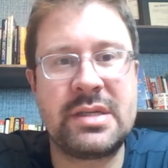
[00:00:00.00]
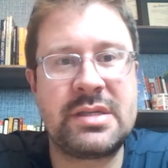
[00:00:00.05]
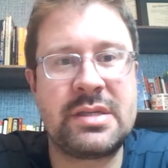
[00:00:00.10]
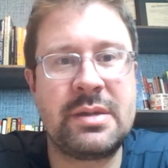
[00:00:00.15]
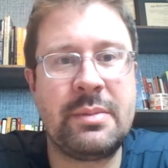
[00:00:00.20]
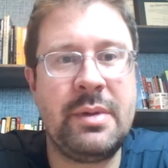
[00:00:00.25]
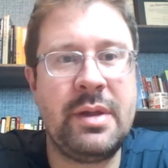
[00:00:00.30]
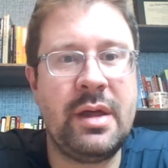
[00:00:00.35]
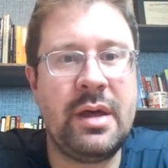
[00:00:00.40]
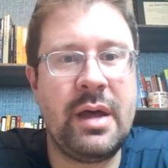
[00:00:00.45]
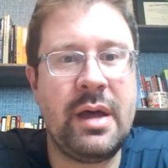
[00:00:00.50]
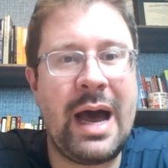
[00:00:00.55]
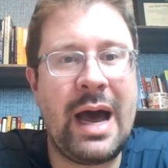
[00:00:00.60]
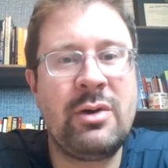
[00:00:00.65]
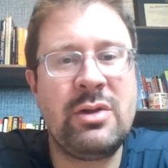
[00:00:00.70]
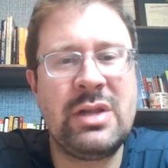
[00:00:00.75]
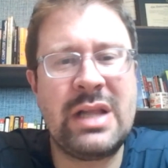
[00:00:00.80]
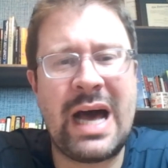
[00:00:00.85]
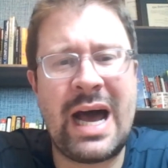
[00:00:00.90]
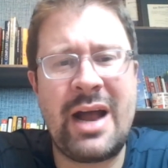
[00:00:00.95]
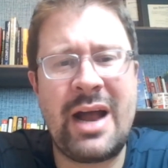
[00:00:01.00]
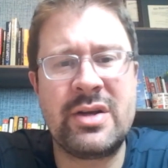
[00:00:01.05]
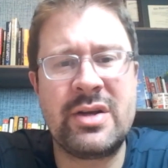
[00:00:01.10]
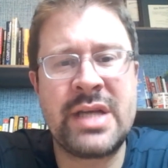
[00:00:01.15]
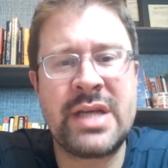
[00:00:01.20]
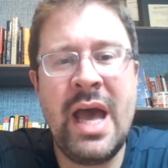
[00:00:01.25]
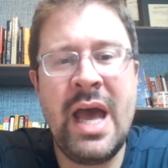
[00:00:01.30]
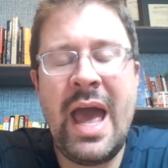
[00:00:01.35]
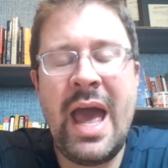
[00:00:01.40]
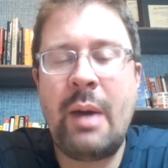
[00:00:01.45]
some of the
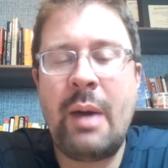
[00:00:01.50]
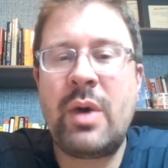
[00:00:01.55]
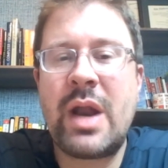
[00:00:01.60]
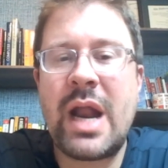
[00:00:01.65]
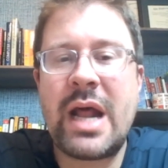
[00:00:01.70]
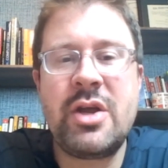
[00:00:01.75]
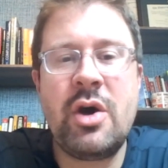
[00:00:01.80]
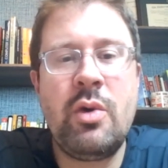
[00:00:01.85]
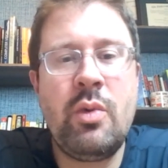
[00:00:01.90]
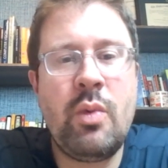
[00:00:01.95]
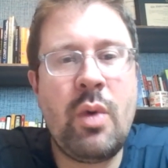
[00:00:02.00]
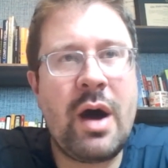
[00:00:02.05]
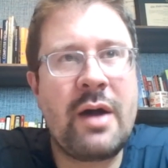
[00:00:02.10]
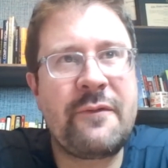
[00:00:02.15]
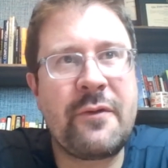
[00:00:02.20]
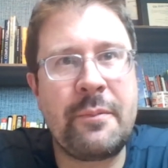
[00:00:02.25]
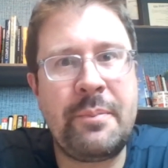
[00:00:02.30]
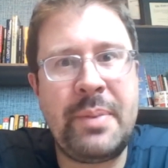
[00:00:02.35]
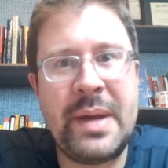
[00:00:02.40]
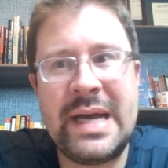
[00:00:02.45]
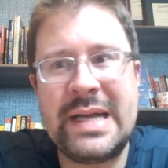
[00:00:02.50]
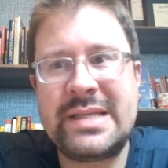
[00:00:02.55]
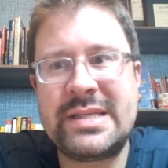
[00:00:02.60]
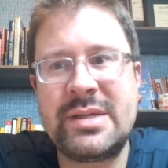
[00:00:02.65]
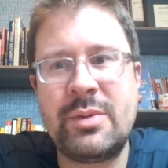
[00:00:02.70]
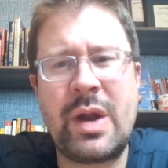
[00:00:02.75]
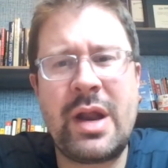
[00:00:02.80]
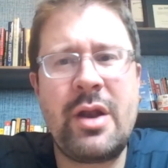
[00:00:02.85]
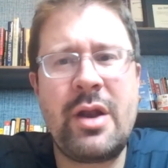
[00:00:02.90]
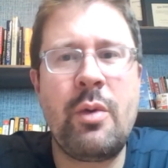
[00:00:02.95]
outliers. And what I don't want for Pitts
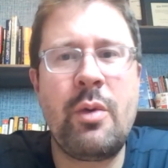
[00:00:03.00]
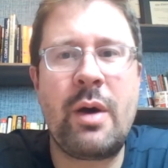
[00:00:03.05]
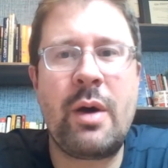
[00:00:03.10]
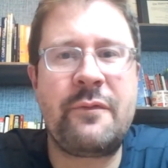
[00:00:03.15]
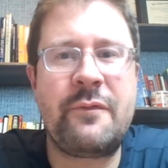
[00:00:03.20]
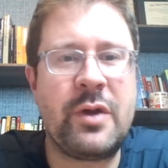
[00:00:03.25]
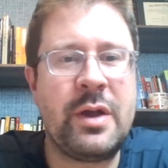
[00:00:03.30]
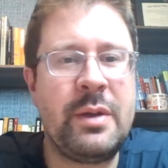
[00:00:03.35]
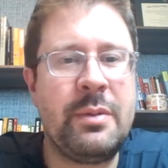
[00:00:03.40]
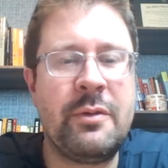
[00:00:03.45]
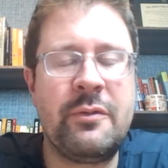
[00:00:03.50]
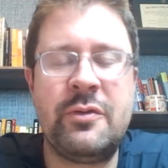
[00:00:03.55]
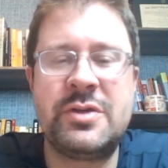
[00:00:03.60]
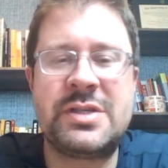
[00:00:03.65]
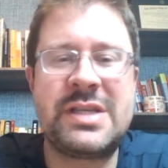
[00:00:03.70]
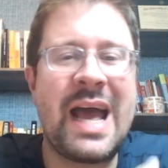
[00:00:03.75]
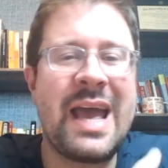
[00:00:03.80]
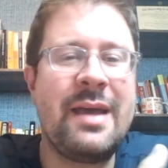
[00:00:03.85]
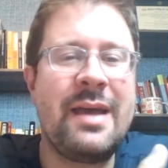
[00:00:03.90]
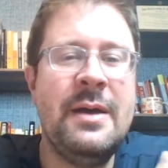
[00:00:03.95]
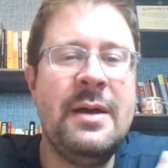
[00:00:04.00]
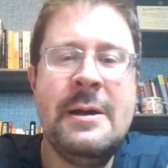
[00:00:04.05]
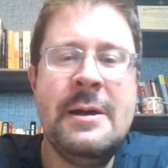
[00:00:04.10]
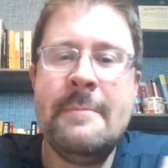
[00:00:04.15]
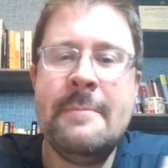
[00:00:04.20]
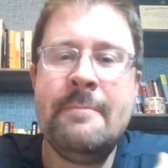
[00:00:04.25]
and what I don't want for Eberflus.